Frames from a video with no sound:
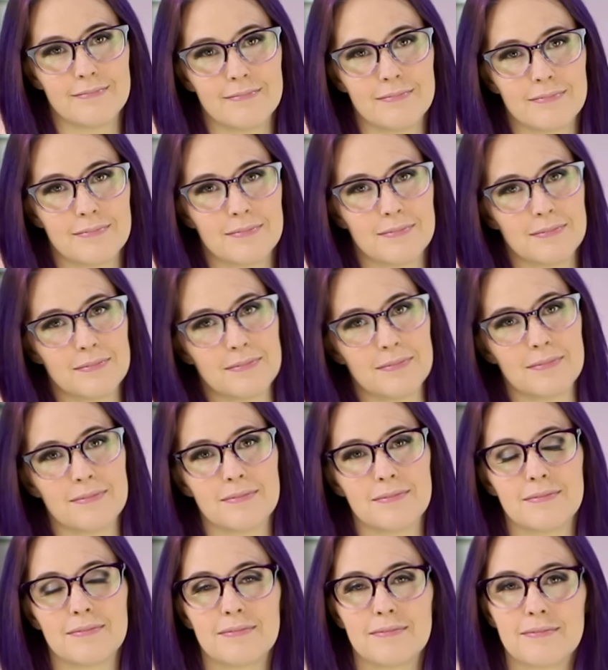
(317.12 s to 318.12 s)

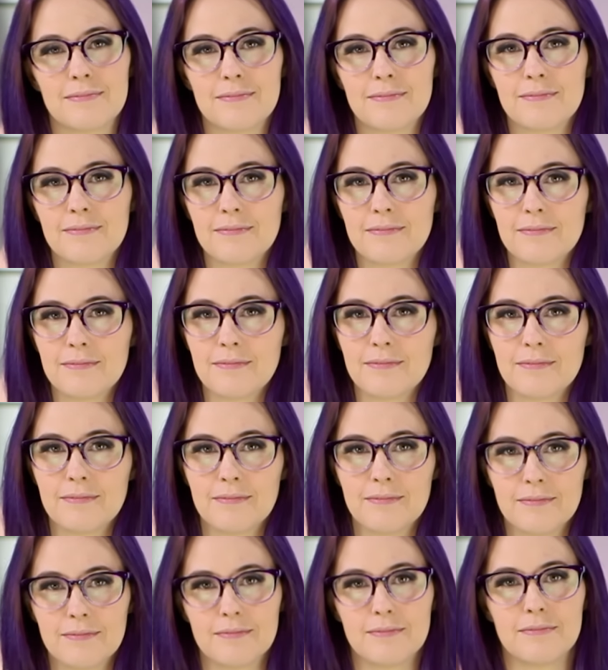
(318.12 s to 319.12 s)

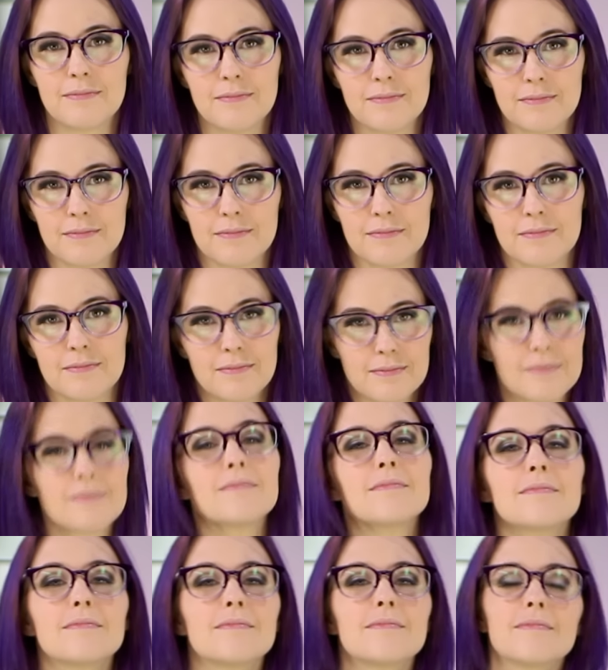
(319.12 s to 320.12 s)

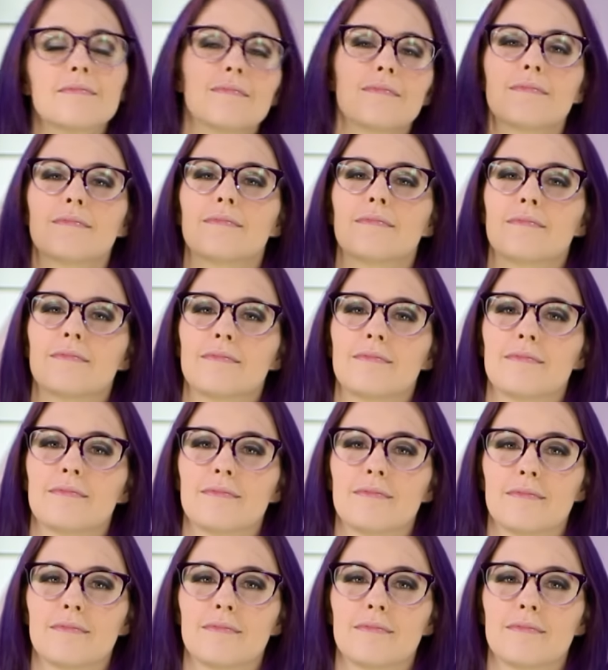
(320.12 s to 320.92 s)
(not speaking)